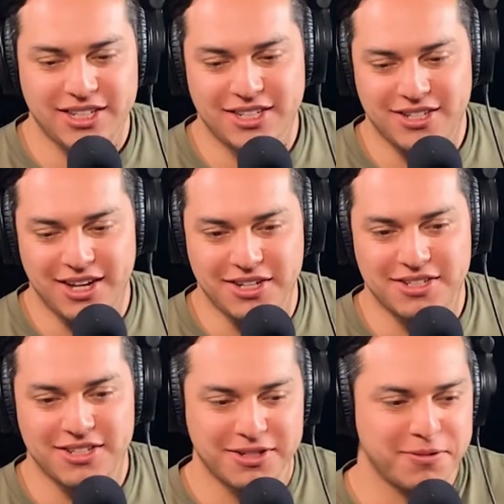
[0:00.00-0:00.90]
is a
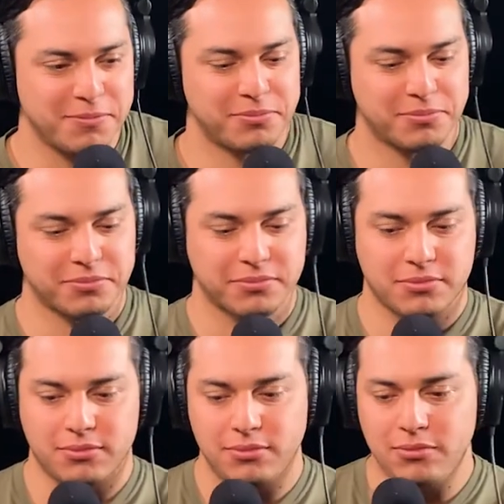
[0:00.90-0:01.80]
science. Yeah. That's what it
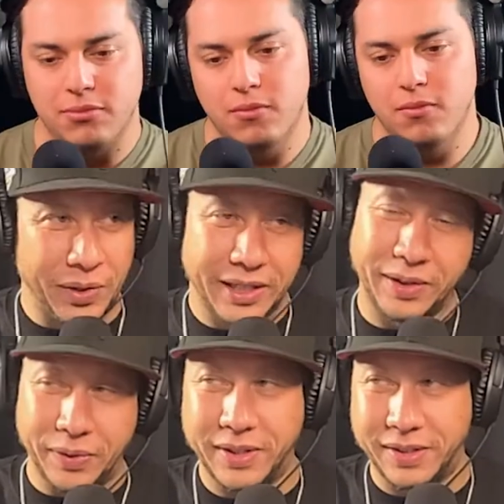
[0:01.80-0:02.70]
is. We did the did
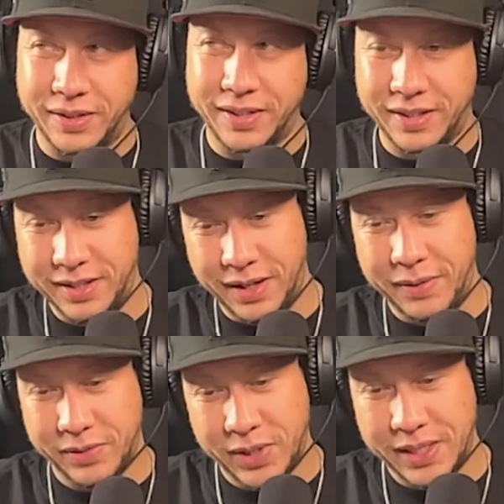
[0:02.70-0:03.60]
the research. Mm-hmm. So
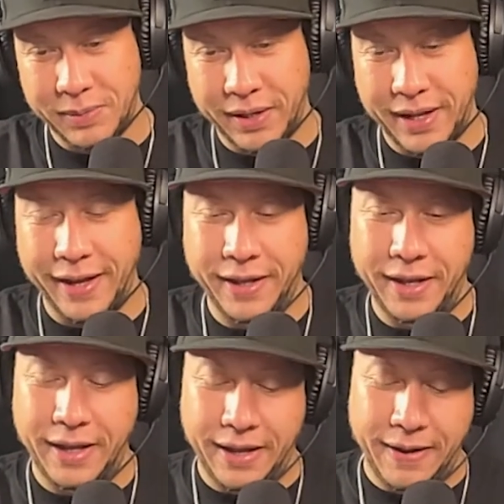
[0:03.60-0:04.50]
trust yeah. me on
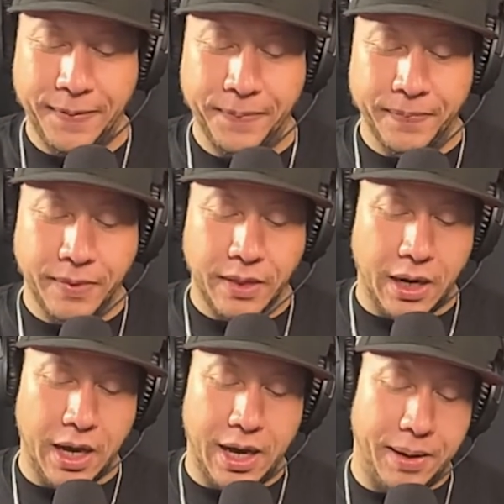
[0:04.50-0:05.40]
that.
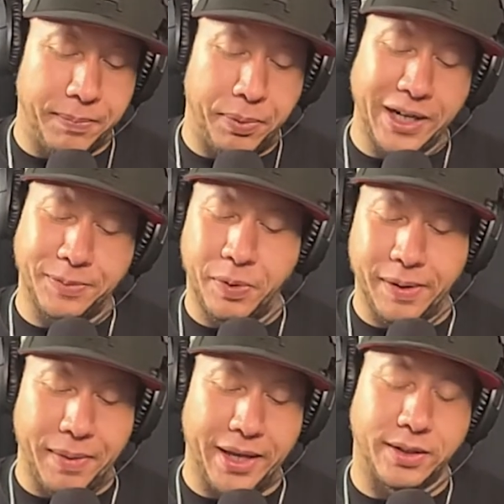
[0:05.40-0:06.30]
um, price
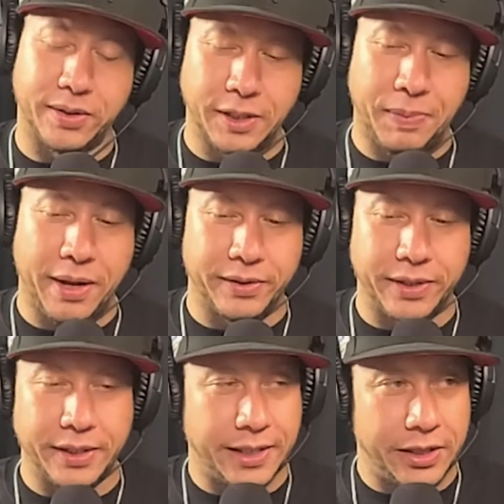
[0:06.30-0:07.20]
point, man. So this bottle's
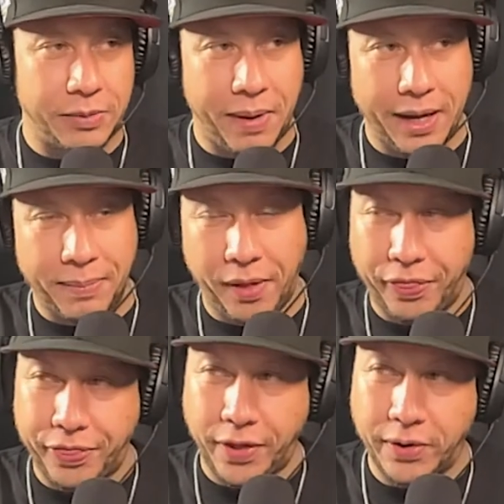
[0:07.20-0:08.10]
gonna set you back about
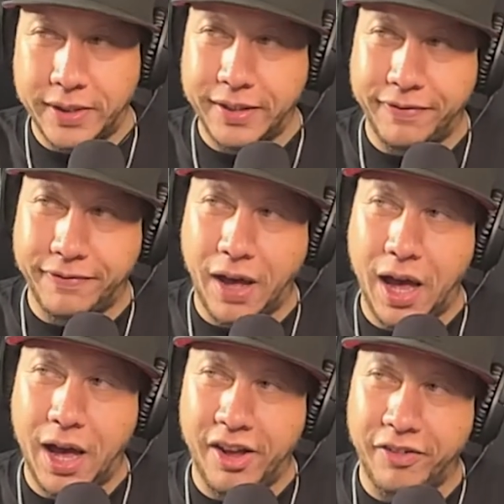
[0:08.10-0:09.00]

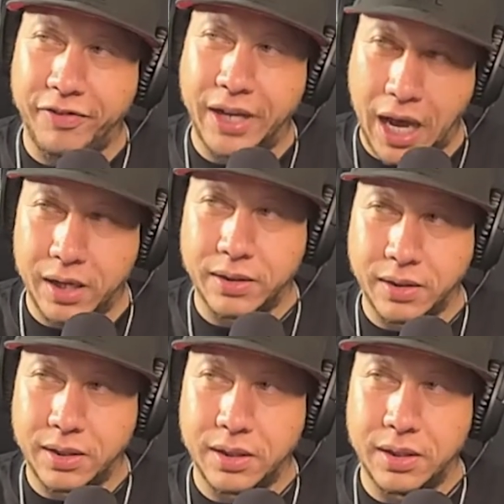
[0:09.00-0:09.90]
thirty-five
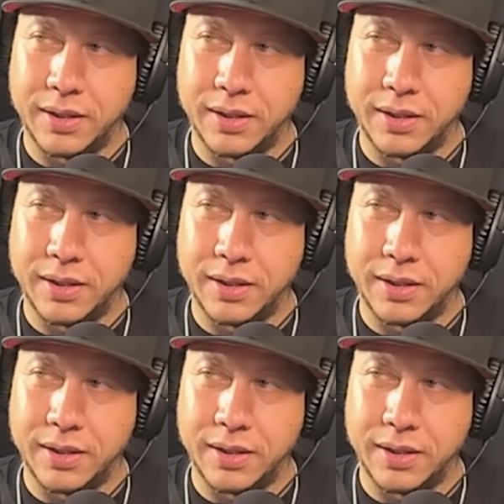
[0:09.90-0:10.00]
dollars.